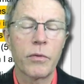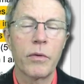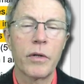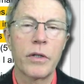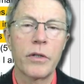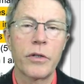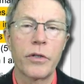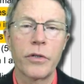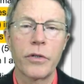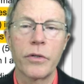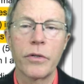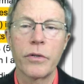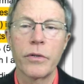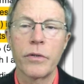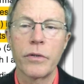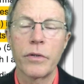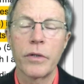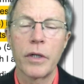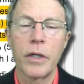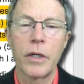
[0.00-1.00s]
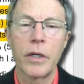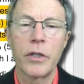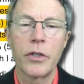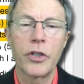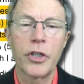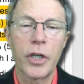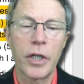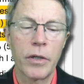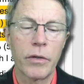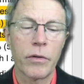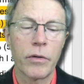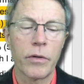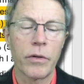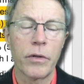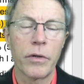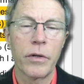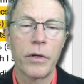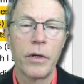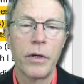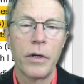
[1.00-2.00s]
What is your uh,
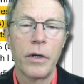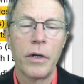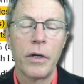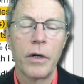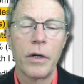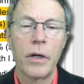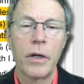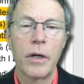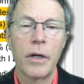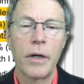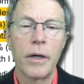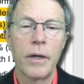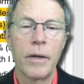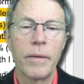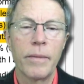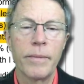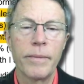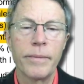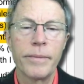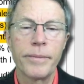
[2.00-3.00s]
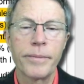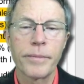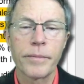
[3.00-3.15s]
gender? Um,